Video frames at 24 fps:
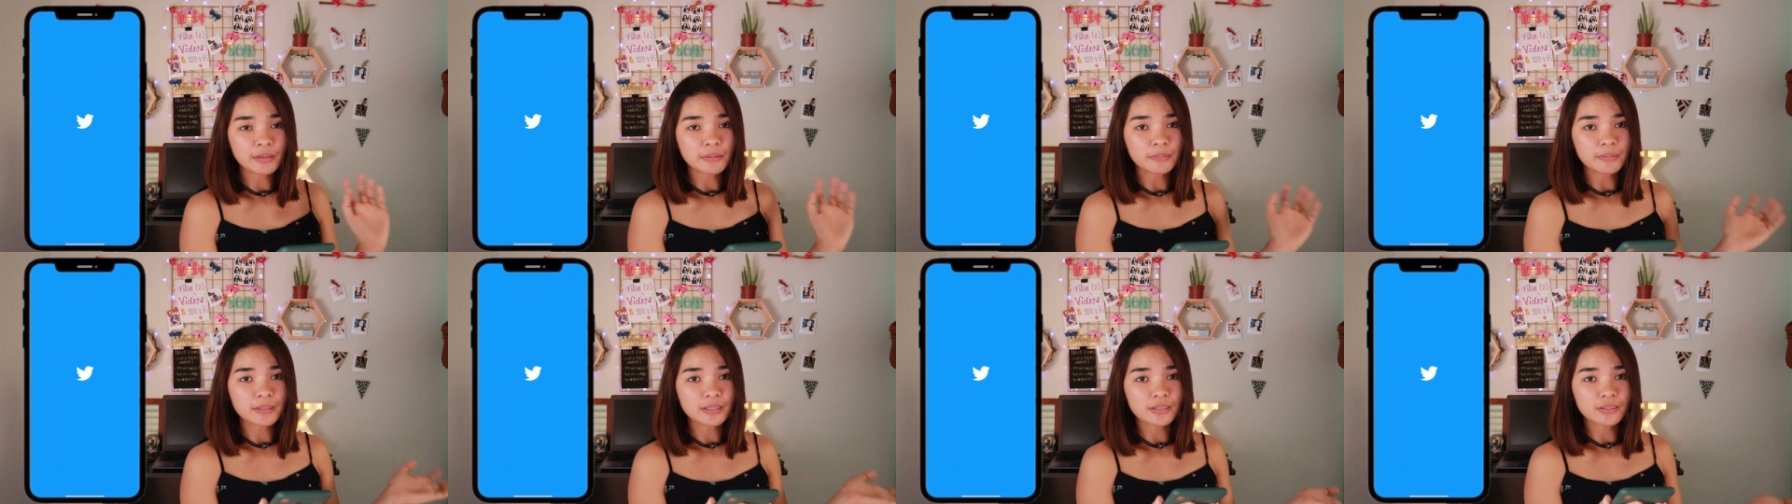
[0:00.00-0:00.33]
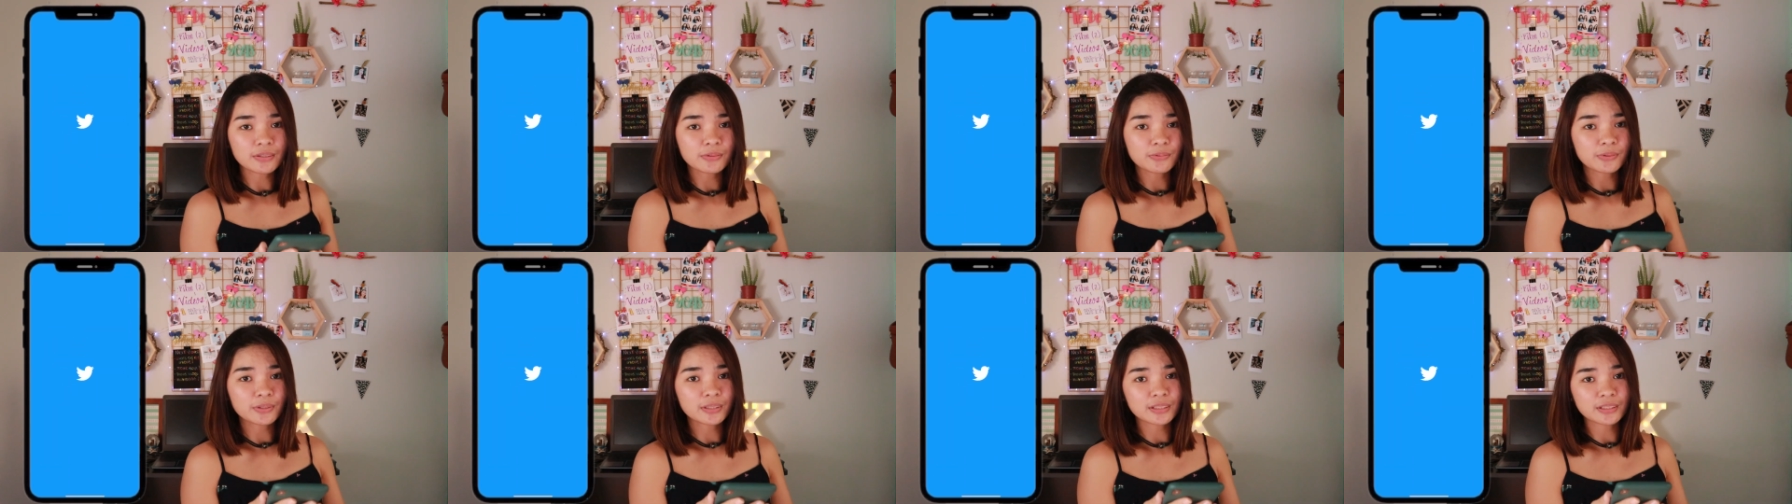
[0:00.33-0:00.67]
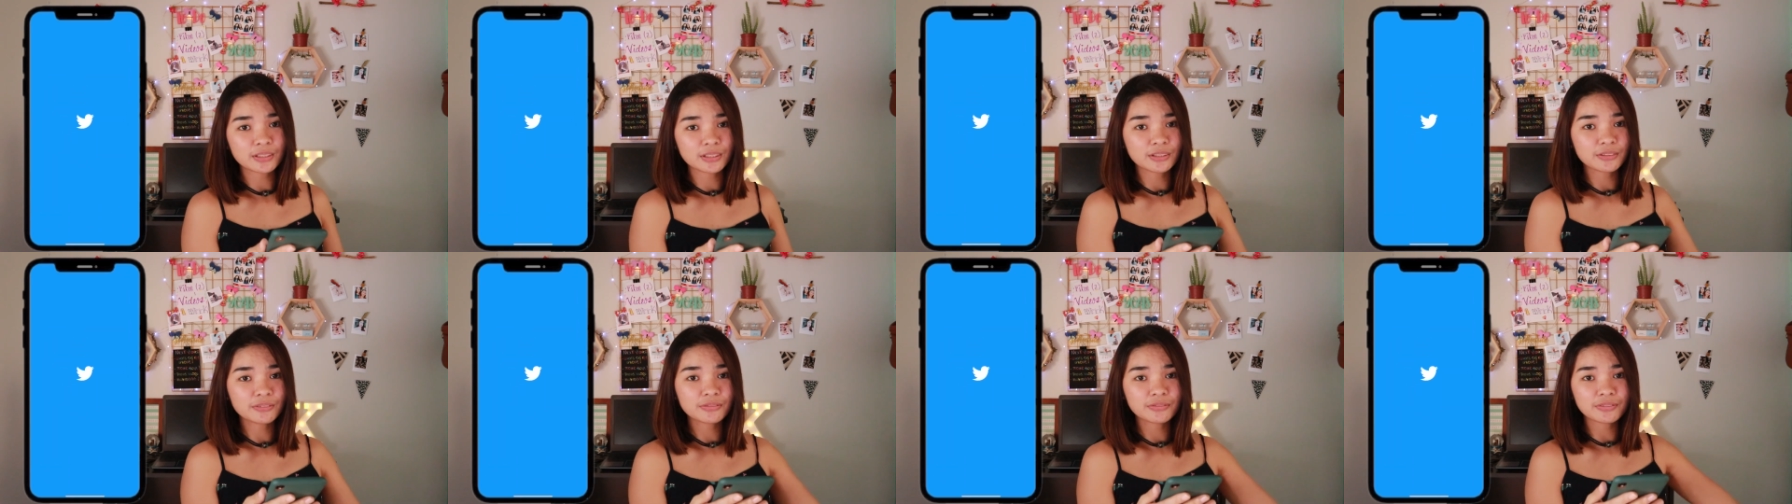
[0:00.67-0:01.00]
maybe you
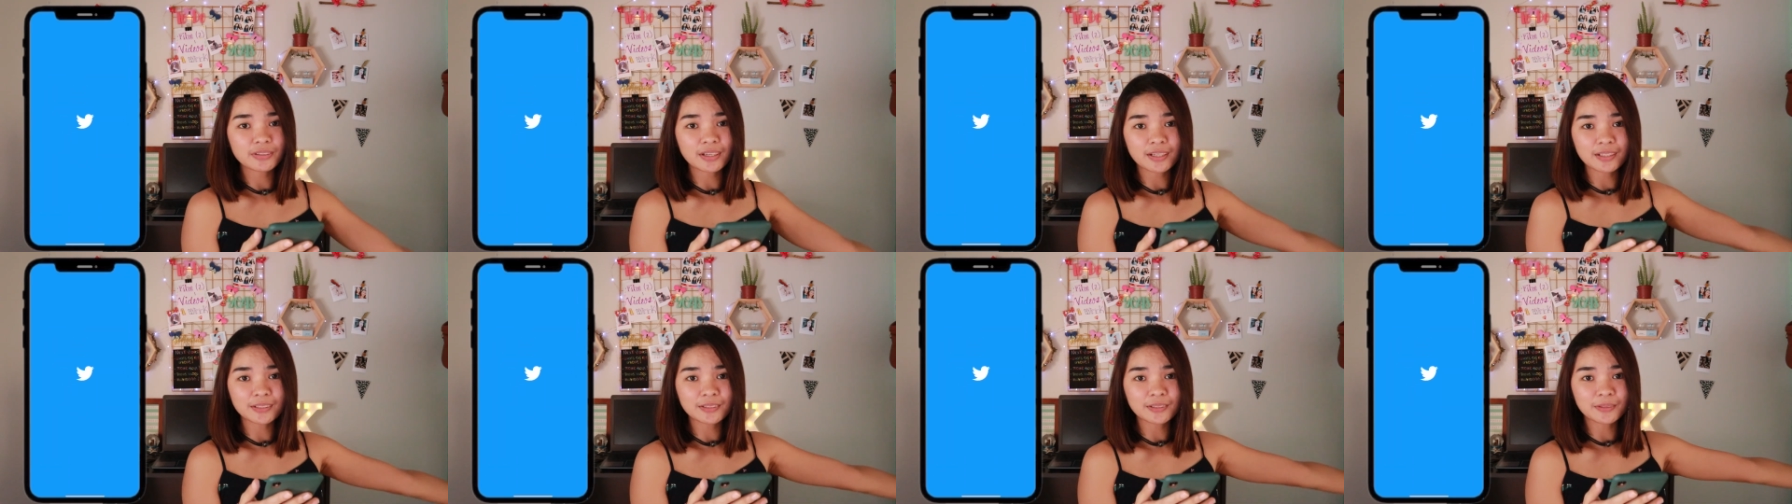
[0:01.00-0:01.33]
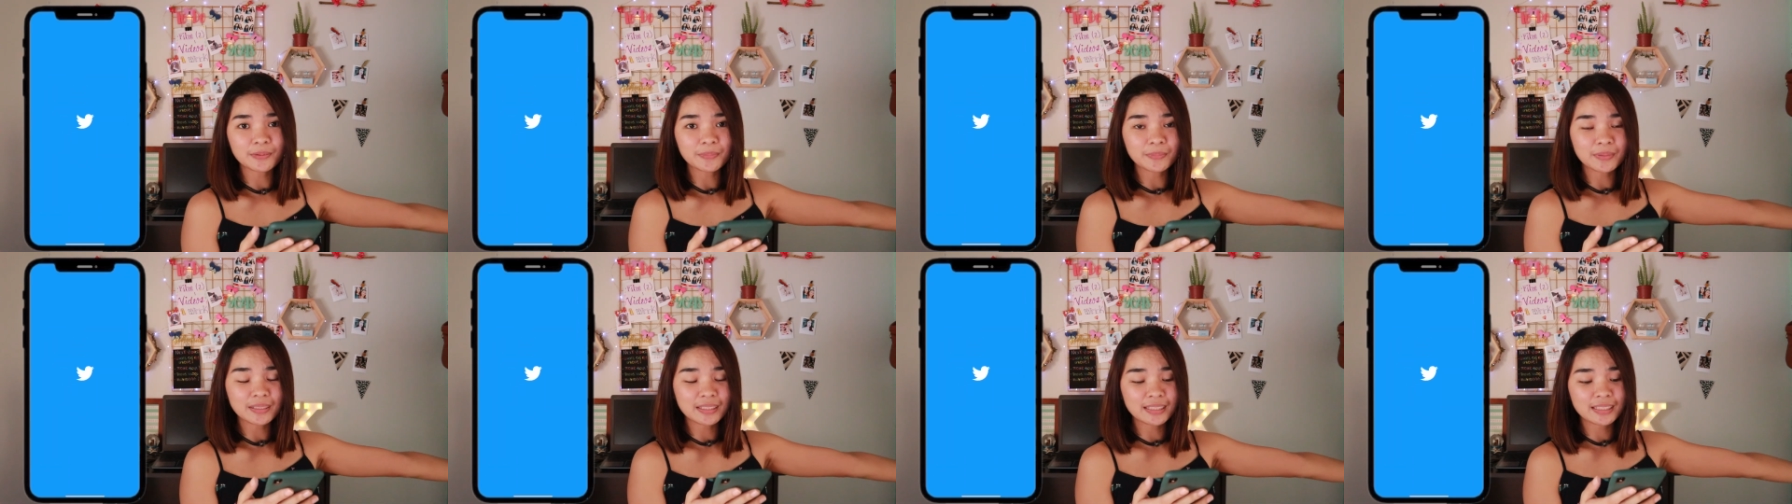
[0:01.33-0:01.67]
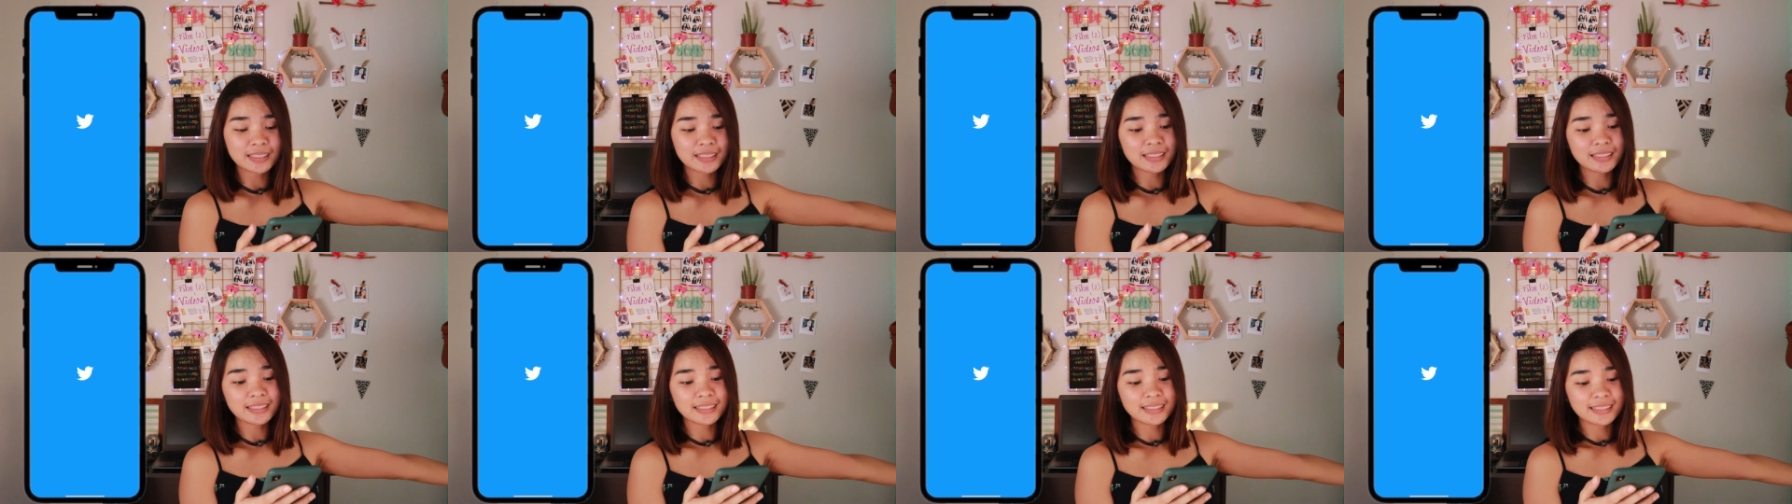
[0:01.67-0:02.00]
want to follow
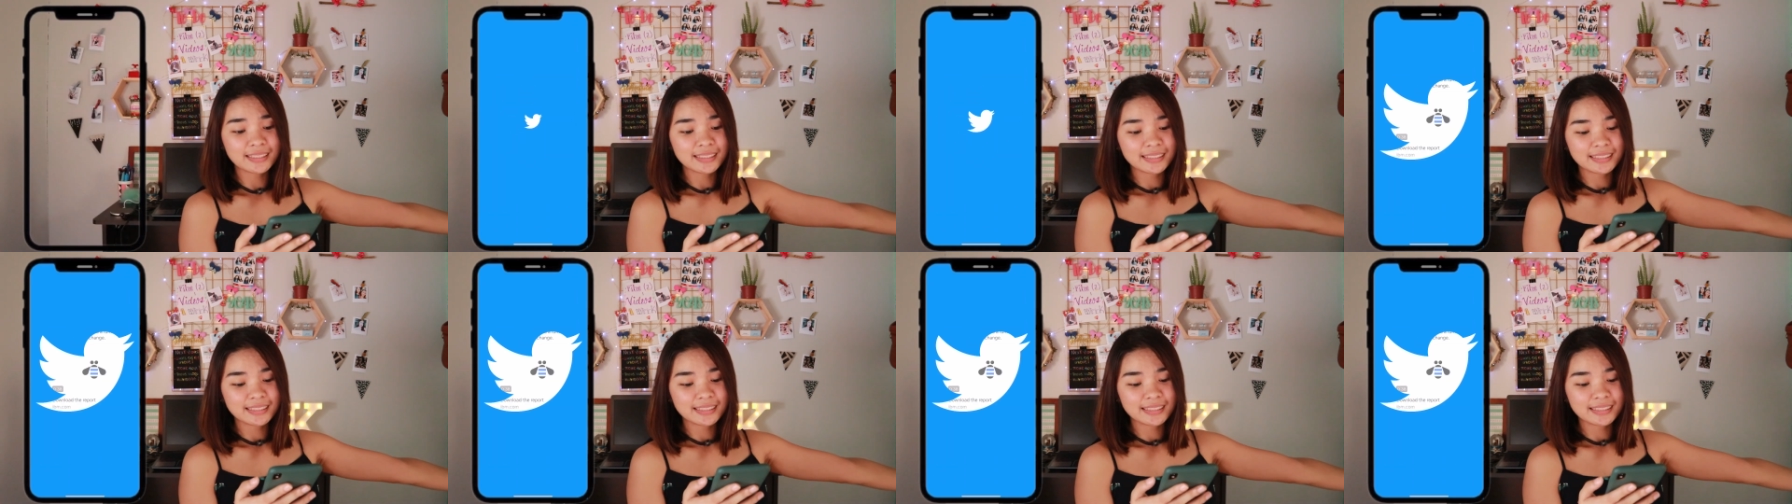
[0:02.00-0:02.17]
me.